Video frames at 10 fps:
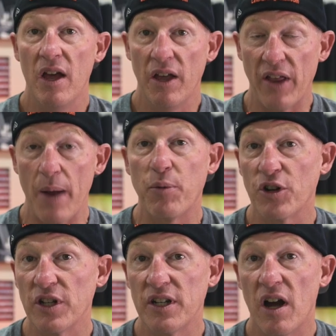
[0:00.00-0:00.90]
that I
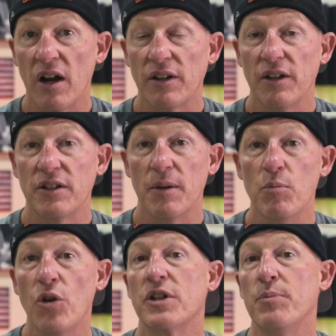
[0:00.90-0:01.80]
personally talked to
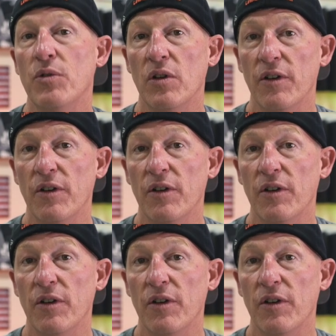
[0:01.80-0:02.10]
multiple